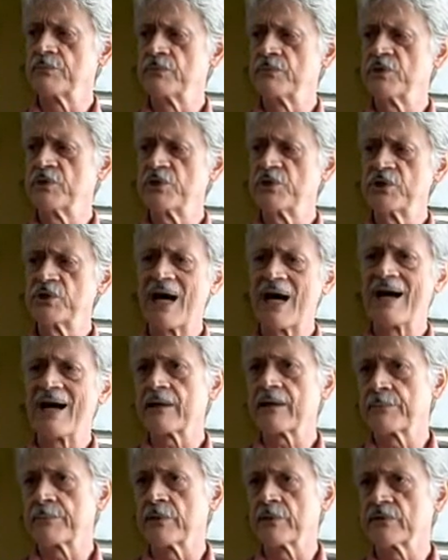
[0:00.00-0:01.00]

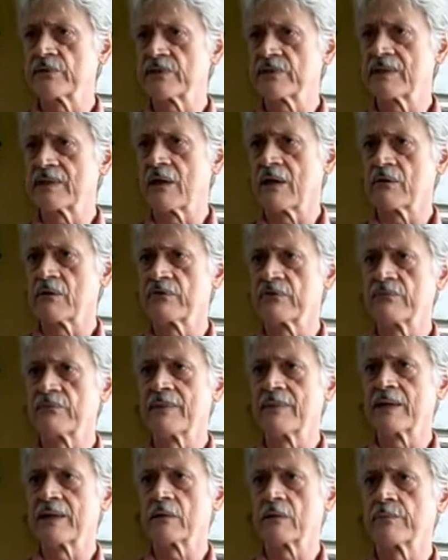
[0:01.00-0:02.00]
shock a person out of
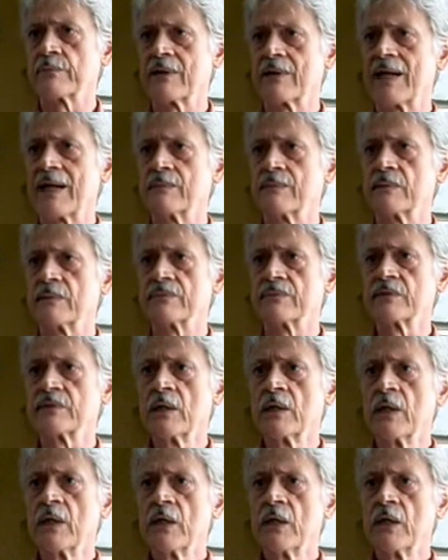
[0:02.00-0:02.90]
mental problems.